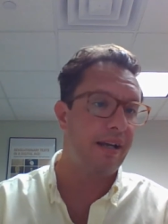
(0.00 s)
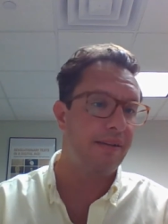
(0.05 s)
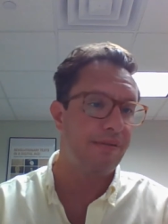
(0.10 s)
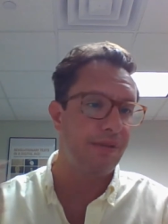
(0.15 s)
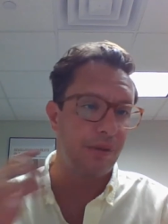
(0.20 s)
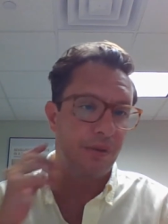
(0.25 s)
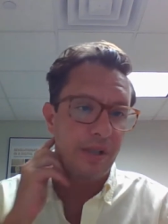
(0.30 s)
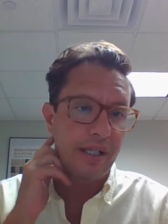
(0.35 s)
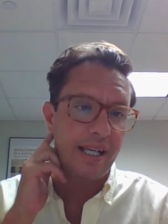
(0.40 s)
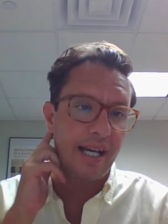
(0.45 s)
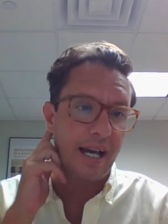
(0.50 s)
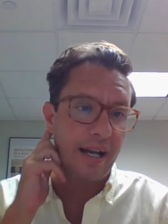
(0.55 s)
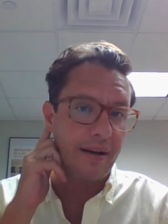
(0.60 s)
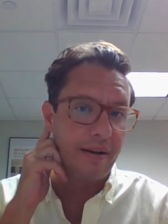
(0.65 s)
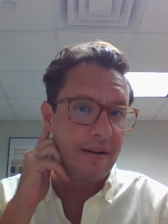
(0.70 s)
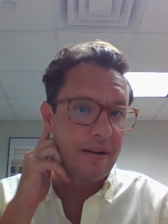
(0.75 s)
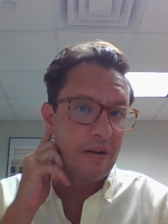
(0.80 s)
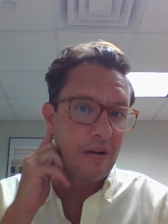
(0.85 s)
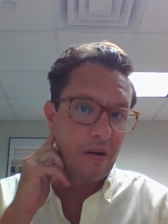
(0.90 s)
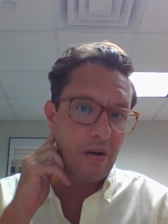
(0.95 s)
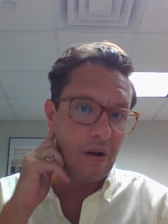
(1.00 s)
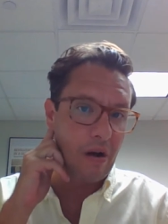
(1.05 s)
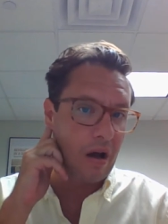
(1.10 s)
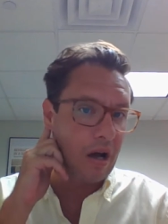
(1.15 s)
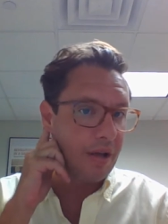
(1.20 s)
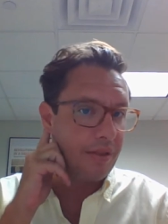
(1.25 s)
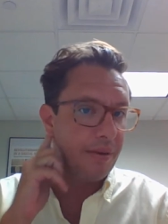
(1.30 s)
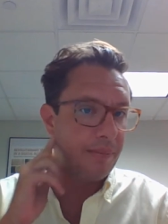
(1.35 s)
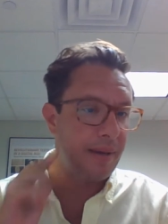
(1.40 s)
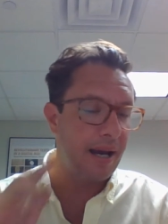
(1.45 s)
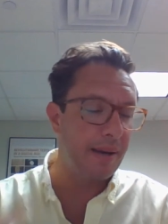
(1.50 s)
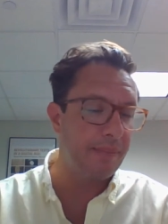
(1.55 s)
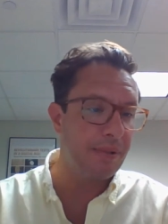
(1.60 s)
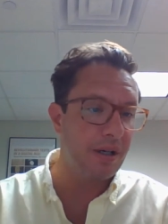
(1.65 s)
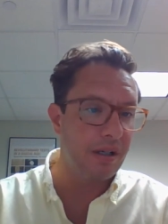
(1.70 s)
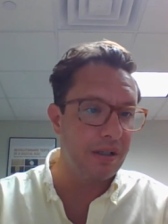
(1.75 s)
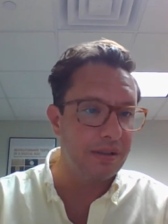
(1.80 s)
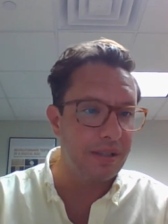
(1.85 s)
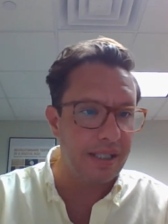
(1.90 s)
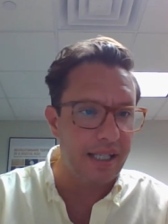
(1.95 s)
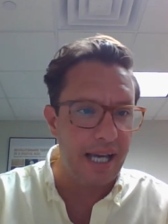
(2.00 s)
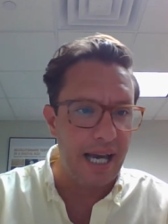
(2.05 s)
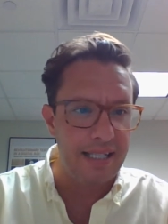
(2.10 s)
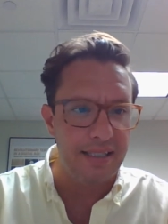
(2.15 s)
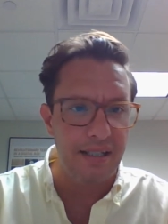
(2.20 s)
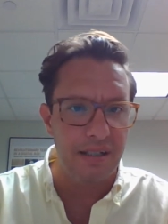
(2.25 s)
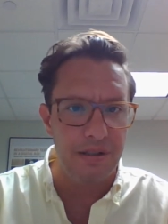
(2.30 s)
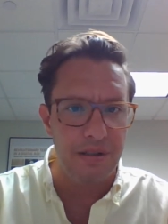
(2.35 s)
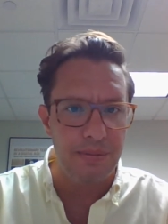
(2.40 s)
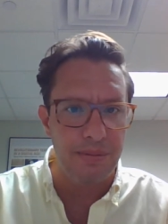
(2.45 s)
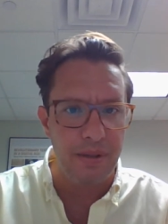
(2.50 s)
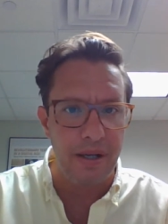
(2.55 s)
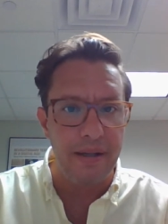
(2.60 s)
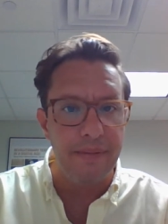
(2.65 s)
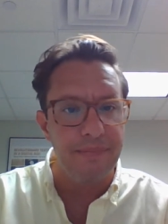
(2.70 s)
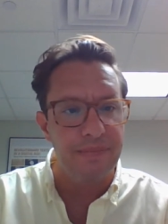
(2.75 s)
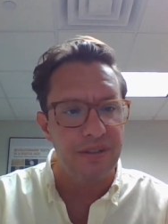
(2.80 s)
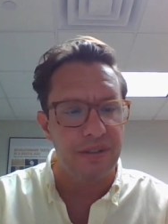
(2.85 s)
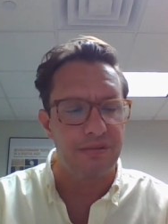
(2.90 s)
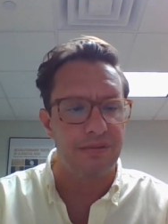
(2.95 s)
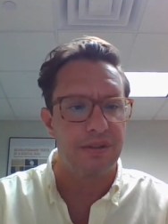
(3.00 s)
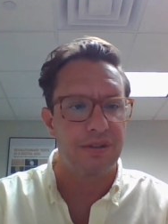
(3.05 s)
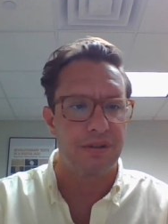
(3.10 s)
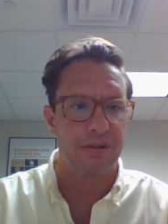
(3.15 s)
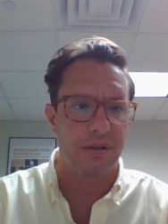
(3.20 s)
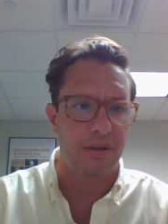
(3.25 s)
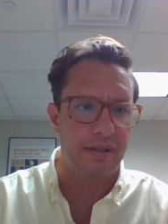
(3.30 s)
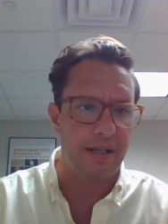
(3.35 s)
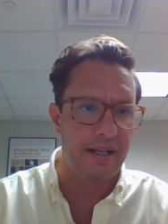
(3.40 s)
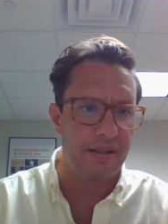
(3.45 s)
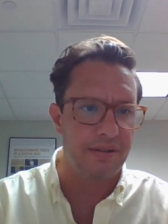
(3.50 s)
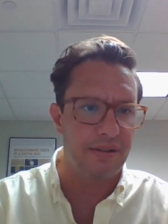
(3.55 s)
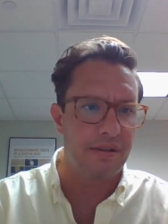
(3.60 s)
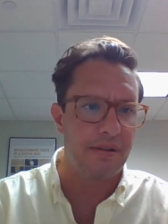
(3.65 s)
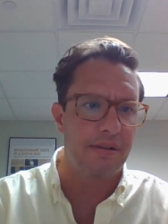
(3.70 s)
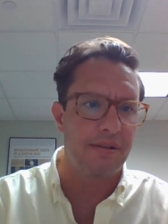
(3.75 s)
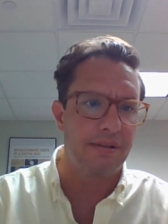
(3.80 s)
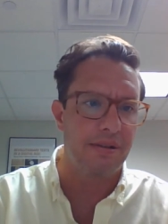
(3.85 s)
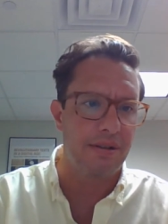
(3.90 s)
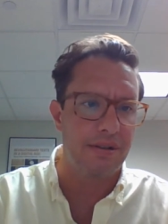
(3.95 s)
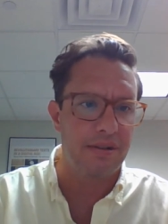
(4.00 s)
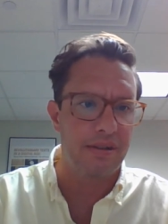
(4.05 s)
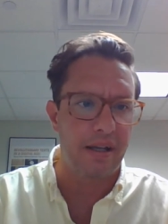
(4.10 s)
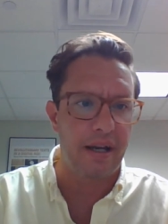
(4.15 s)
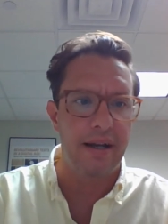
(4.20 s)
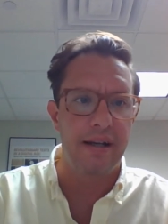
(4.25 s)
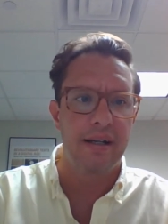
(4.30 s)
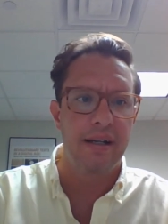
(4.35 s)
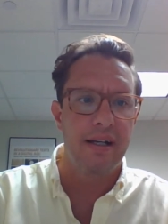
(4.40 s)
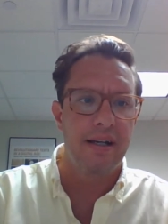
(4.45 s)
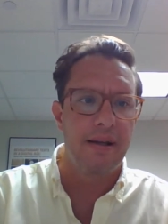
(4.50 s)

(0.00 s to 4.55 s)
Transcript: If you look at the map called the Castello Plan, so if you scroll down to the third slide,